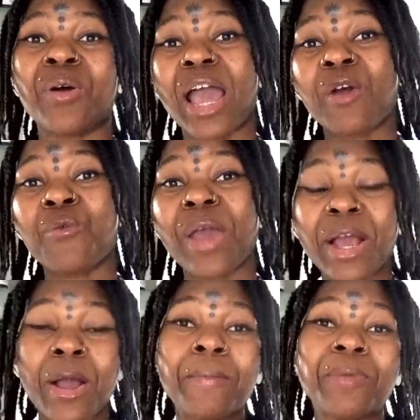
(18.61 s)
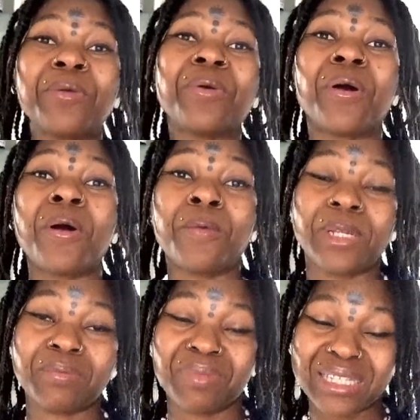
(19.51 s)
i welcome you all
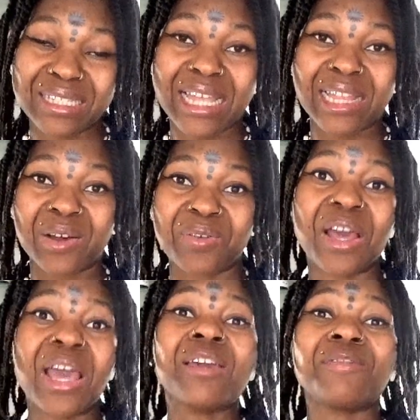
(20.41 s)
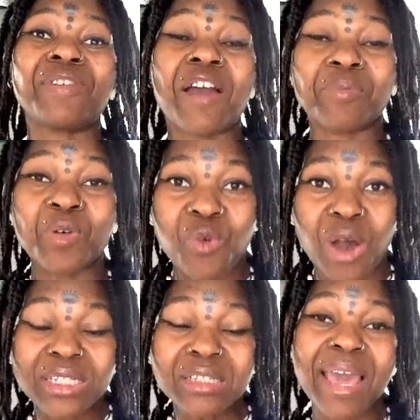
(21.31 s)
with peace and love if you have been
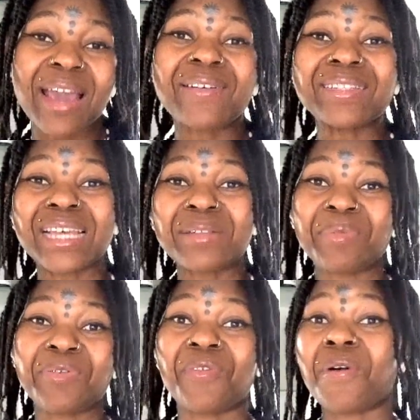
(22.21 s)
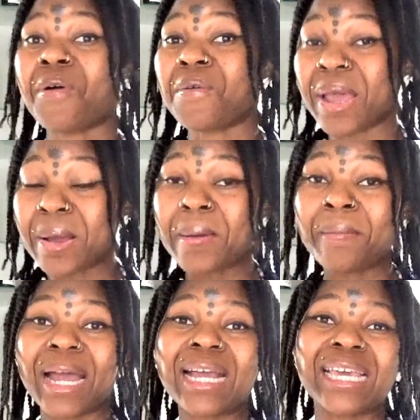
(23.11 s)
watching my content before welcome
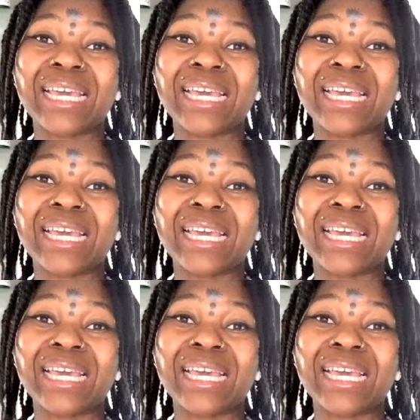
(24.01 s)
back